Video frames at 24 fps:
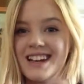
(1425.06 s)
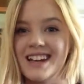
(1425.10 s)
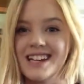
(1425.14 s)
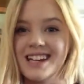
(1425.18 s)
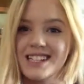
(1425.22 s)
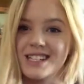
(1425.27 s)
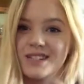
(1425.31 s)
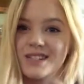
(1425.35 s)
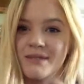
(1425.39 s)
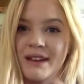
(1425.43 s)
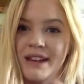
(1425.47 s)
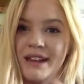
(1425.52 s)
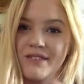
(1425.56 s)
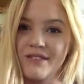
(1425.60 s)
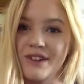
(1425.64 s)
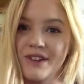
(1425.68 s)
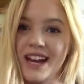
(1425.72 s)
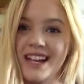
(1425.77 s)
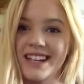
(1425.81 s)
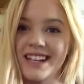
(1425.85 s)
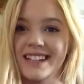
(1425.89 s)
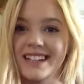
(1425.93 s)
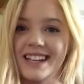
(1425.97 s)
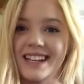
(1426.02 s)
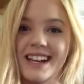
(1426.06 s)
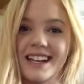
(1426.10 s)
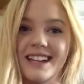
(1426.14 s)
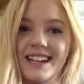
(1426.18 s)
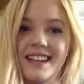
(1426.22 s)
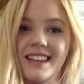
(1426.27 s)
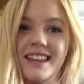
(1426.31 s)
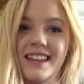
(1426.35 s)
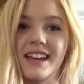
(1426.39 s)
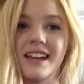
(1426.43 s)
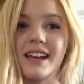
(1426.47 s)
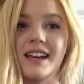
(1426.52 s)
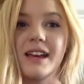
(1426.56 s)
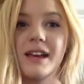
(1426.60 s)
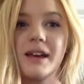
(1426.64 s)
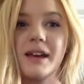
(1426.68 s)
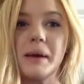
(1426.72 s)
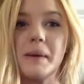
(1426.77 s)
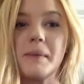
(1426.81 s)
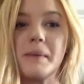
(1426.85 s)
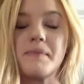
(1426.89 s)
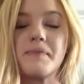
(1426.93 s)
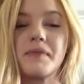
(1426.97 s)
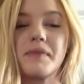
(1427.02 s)
I just made a friend kind of thing.
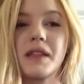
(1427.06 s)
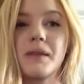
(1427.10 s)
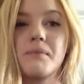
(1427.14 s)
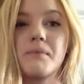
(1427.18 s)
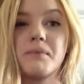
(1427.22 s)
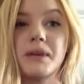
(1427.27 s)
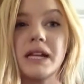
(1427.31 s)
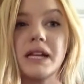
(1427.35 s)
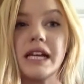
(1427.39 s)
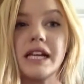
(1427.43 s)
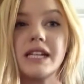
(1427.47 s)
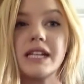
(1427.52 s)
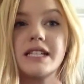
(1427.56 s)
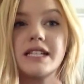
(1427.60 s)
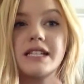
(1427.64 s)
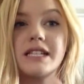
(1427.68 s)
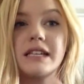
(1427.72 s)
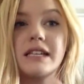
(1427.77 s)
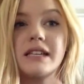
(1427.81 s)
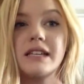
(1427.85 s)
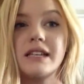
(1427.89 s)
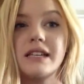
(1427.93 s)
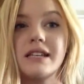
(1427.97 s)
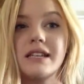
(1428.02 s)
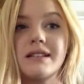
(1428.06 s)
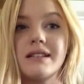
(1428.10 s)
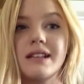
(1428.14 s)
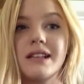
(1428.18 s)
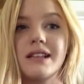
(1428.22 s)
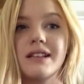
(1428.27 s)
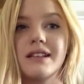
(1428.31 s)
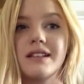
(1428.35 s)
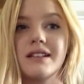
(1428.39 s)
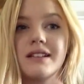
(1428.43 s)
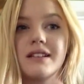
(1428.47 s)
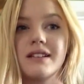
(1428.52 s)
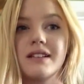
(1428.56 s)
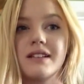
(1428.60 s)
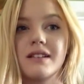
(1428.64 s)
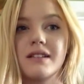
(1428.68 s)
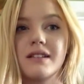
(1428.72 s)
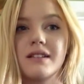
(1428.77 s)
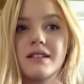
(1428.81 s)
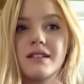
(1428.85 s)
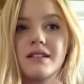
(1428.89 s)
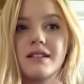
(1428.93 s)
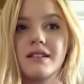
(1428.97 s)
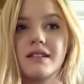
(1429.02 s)
But I didn't,
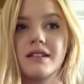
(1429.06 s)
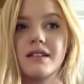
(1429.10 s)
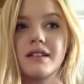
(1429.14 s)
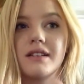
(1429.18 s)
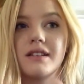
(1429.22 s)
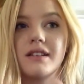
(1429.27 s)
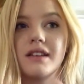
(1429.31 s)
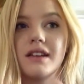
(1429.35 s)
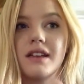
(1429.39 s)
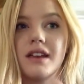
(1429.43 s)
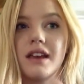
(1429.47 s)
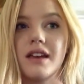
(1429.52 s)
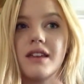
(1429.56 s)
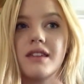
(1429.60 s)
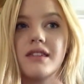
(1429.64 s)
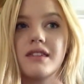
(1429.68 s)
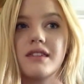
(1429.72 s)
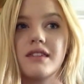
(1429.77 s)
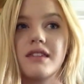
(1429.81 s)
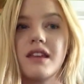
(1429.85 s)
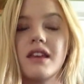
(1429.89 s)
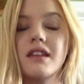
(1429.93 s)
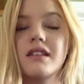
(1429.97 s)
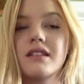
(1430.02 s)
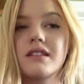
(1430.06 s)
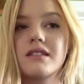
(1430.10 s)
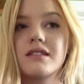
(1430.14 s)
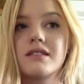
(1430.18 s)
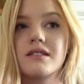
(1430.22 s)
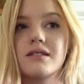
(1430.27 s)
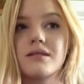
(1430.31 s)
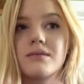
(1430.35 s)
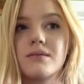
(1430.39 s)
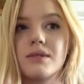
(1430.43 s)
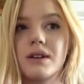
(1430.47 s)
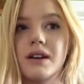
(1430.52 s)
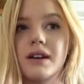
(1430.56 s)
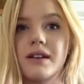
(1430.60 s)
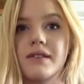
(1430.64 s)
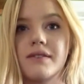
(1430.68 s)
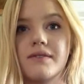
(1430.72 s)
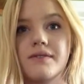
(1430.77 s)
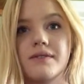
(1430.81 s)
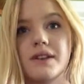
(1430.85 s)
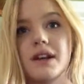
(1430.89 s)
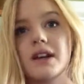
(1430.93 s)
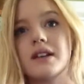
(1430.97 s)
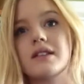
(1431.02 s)
and like I think this is where I
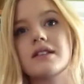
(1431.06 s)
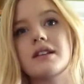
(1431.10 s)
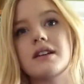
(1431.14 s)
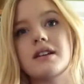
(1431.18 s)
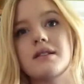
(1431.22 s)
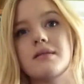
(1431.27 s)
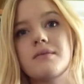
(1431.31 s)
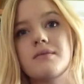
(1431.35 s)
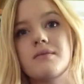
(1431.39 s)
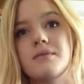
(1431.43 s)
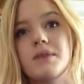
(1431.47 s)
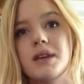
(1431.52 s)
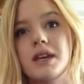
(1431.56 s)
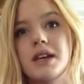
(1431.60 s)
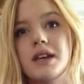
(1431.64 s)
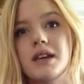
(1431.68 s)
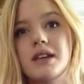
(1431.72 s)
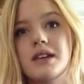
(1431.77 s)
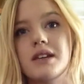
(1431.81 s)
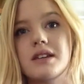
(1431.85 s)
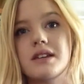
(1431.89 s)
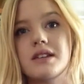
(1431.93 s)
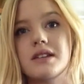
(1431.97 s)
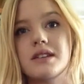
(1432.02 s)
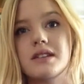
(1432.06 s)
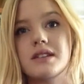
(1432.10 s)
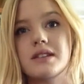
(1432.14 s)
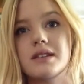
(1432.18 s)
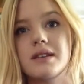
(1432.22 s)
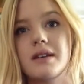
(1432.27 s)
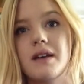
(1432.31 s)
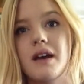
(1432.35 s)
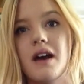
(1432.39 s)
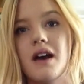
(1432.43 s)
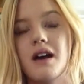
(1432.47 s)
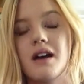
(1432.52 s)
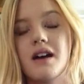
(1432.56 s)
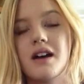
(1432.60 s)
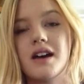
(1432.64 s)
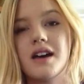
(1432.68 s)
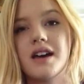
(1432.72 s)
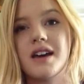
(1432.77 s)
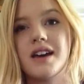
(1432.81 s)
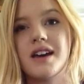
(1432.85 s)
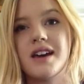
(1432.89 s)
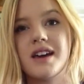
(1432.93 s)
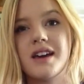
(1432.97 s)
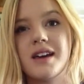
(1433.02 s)
fucked up, because
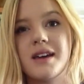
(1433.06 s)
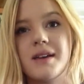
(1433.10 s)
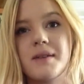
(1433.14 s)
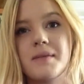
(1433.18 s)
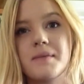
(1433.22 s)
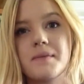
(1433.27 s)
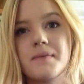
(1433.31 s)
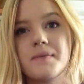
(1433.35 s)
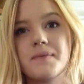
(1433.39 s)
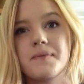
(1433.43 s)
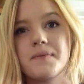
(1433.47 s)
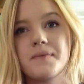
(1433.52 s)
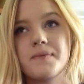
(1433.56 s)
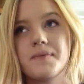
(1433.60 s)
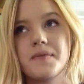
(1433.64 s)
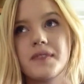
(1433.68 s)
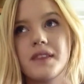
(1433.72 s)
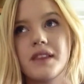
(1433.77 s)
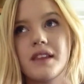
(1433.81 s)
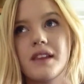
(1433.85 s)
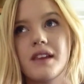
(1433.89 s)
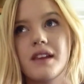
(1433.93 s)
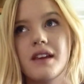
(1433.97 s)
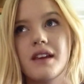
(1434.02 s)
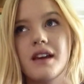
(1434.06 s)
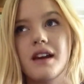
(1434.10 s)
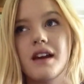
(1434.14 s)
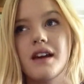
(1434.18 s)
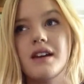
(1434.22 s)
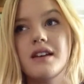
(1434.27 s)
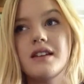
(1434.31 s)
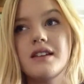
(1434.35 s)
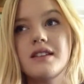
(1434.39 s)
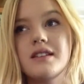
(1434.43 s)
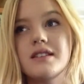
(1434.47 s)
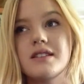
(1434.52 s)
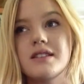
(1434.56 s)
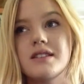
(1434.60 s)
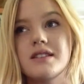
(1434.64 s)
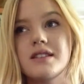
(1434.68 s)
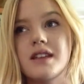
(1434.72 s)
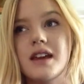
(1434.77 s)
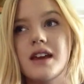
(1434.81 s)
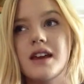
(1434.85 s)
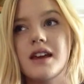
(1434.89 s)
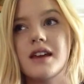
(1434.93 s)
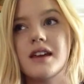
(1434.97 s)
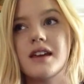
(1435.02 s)
I didn't
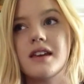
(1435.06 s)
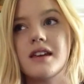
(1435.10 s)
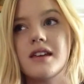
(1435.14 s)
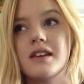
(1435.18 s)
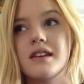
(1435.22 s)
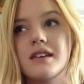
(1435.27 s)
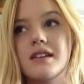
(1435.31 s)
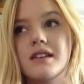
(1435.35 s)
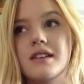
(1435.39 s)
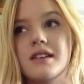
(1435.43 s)
say,